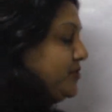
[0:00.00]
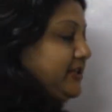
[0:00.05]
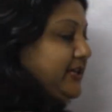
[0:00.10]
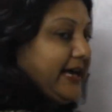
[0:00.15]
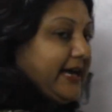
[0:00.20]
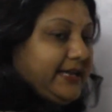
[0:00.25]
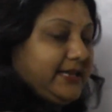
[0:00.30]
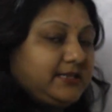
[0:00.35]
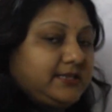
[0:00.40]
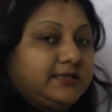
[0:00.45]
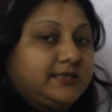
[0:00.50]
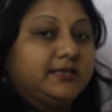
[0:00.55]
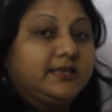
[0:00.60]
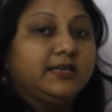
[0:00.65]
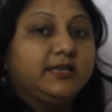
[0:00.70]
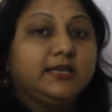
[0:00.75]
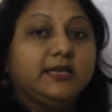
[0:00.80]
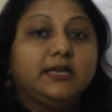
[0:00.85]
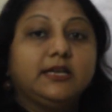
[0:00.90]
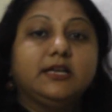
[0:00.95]
that
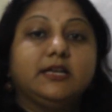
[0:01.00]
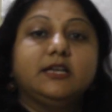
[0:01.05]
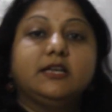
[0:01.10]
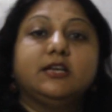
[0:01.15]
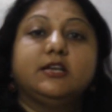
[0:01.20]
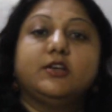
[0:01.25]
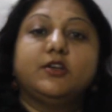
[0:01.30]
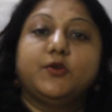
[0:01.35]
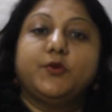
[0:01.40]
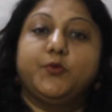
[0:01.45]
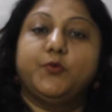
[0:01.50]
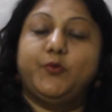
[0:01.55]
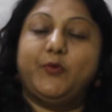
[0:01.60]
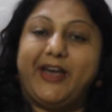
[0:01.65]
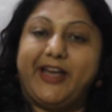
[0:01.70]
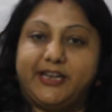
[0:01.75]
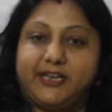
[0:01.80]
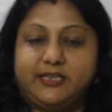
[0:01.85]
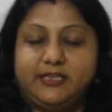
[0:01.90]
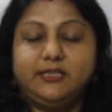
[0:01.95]

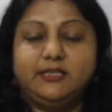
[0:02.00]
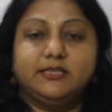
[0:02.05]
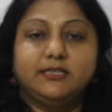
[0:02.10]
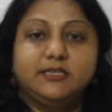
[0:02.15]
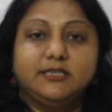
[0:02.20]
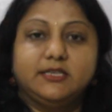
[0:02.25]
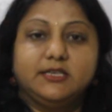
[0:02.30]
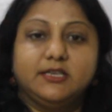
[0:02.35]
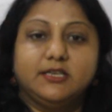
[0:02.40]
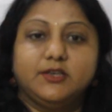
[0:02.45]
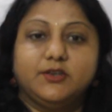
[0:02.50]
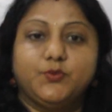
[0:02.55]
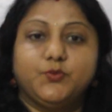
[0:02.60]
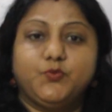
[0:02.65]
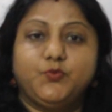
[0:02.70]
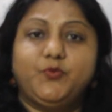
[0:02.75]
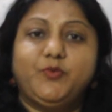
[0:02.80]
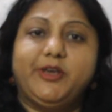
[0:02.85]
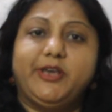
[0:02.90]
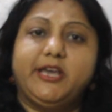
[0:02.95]
when
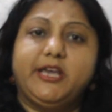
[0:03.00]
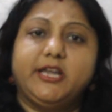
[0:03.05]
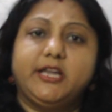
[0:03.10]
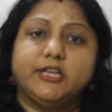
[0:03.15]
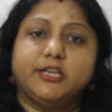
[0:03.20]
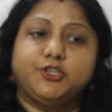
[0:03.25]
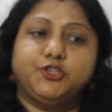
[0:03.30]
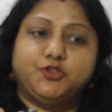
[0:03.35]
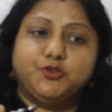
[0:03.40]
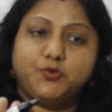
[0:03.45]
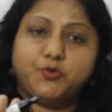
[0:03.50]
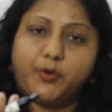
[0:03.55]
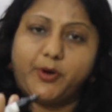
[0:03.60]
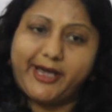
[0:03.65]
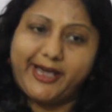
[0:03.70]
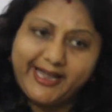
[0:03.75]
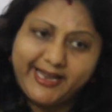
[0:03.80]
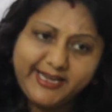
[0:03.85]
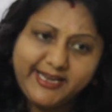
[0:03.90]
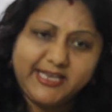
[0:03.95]
we do
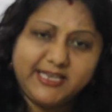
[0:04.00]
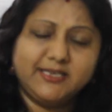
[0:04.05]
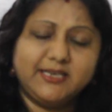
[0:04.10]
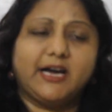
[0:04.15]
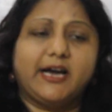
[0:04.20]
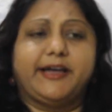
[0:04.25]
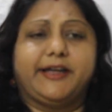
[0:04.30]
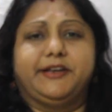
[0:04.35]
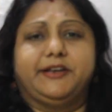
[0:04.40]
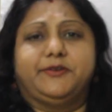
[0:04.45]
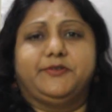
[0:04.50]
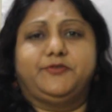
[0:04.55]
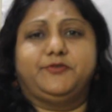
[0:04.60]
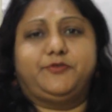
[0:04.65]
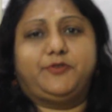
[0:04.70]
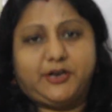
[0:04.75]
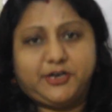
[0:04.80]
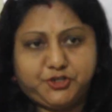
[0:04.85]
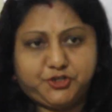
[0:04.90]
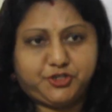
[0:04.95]
any kind of
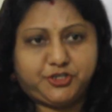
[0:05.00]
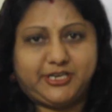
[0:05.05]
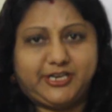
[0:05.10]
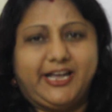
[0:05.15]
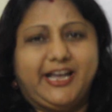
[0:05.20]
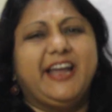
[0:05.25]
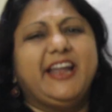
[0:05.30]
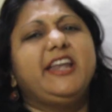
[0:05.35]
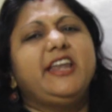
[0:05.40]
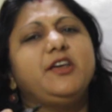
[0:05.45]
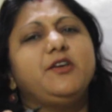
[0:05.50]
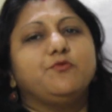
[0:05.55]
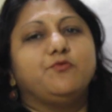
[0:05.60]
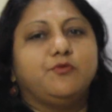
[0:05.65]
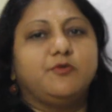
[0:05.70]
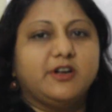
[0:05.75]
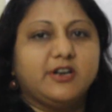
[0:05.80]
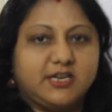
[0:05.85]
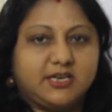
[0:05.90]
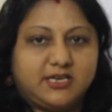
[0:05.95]
function, any
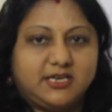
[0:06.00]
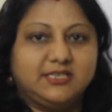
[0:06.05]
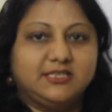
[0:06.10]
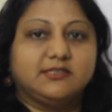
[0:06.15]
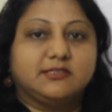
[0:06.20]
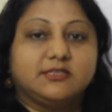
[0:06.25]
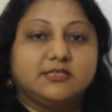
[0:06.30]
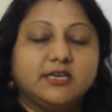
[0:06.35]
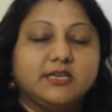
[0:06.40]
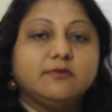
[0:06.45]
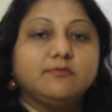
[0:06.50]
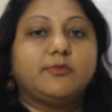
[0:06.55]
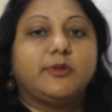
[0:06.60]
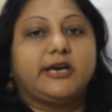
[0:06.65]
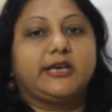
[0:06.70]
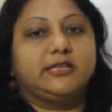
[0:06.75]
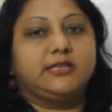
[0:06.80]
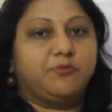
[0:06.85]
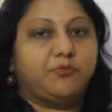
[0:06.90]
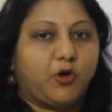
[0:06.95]
work is done
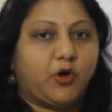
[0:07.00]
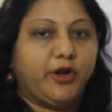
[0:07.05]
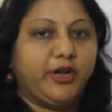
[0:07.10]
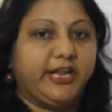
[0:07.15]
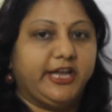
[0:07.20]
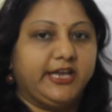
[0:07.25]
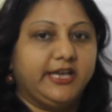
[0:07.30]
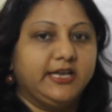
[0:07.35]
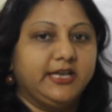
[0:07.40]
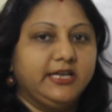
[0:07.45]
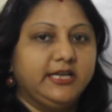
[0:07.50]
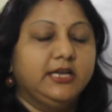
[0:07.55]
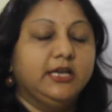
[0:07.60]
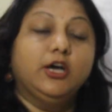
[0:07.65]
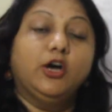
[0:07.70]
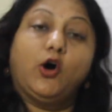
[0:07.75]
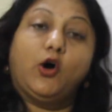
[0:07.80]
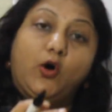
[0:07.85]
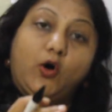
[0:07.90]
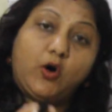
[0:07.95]
by the body
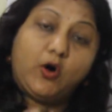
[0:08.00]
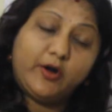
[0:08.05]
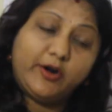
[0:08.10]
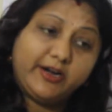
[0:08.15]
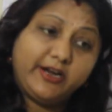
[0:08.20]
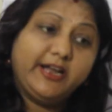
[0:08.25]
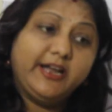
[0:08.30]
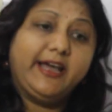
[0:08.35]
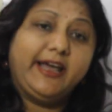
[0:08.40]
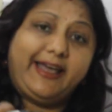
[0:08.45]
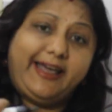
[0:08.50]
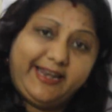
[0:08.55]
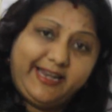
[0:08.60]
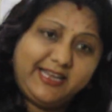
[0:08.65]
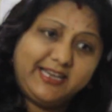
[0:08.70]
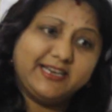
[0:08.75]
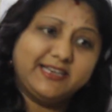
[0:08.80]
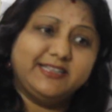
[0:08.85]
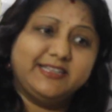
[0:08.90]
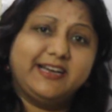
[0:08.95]
or
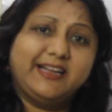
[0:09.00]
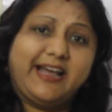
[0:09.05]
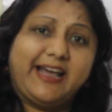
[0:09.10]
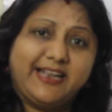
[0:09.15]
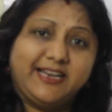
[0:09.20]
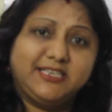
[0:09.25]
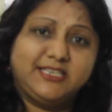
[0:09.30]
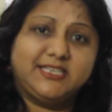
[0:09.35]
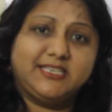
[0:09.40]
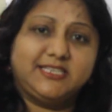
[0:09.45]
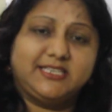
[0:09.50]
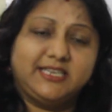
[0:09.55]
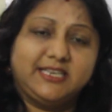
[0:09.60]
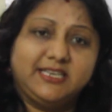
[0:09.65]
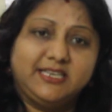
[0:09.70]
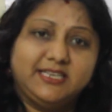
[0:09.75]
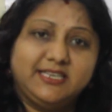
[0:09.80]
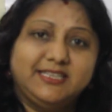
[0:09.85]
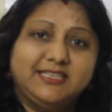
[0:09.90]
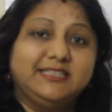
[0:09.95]
any other
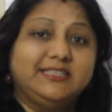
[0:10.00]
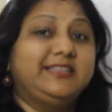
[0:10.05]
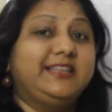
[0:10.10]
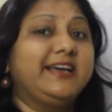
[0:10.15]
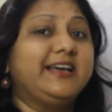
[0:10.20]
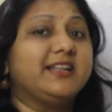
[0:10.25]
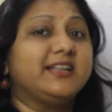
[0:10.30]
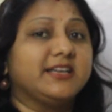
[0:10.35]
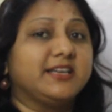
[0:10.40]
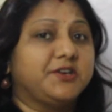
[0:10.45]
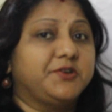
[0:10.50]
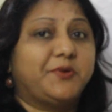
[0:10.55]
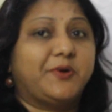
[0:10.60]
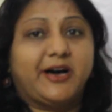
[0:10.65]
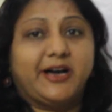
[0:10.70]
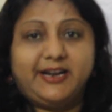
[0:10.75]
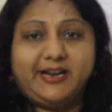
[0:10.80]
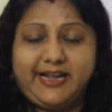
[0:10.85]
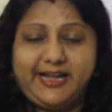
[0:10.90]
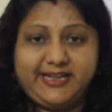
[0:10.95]
entity, they
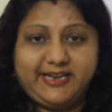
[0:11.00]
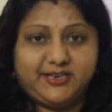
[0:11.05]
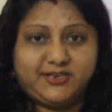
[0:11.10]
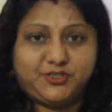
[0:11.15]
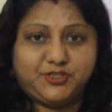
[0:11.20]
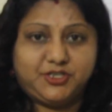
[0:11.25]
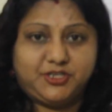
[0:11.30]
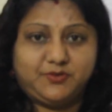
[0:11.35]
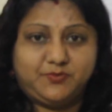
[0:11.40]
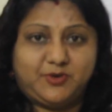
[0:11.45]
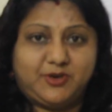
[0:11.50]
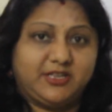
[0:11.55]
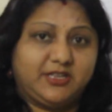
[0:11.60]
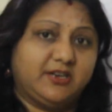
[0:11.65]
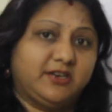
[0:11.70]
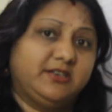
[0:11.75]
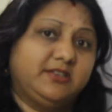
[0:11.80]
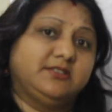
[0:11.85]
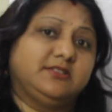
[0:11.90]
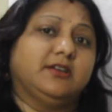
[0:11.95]
require energy.
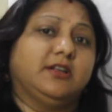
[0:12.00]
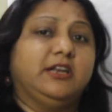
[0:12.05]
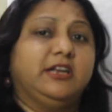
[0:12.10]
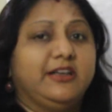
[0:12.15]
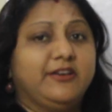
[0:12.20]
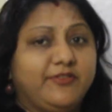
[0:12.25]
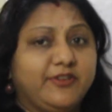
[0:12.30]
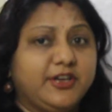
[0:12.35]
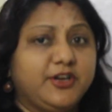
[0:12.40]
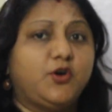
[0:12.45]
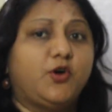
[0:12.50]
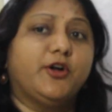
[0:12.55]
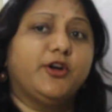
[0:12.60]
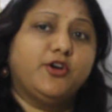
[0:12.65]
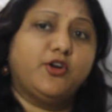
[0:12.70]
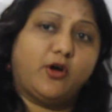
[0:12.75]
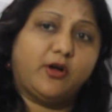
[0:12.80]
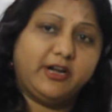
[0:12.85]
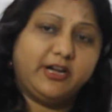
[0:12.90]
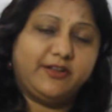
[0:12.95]
Whether it is a living or
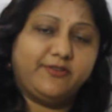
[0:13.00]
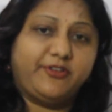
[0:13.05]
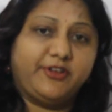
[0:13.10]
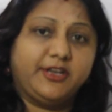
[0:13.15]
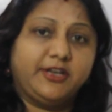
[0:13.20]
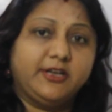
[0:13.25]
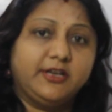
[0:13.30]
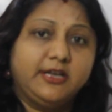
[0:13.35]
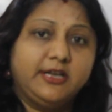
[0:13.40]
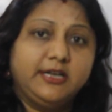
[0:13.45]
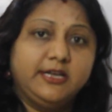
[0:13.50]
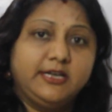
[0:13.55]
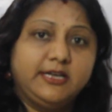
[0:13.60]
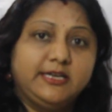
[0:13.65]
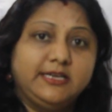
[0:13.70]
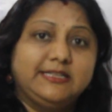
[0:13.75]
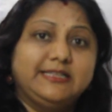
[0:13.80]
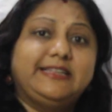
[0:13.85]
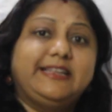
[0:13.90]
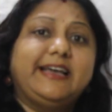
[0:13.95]
non-living,
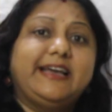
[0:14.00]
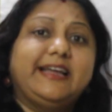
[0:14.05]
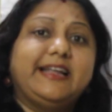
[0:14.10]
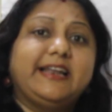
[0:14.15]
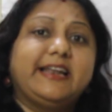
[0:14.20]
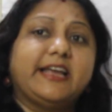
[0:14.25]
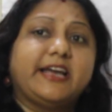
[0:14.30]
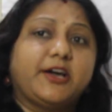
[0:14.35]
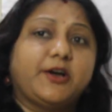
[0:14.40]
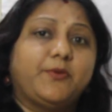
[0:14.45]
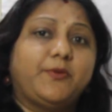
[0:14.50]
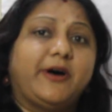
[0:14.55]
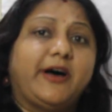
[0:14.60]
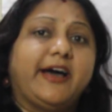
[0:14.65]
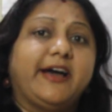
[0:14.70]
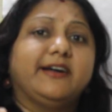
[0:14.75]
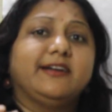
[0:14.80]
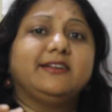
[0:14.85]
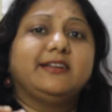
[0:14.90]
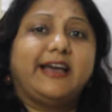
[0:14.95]
they
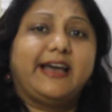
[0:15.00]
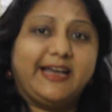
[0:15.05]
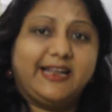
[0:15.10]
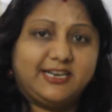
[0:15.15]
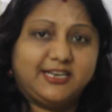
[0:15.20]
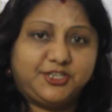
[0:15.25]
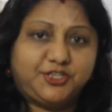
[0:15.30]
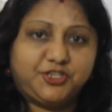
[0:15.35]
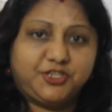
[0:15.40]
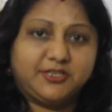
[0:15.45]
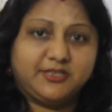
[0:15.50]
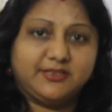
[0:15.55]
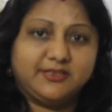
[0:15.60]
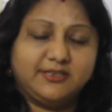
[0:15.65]
require energy.